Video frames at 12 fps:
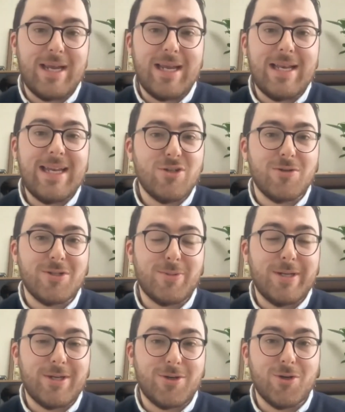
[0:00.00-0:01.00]
elite on
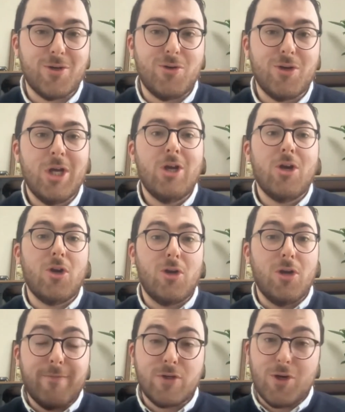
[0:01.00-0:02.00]
Twitter who
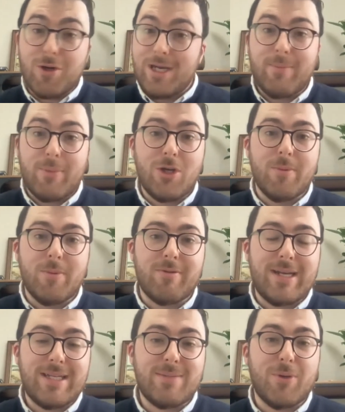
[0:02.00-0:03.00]
love talking about human rights.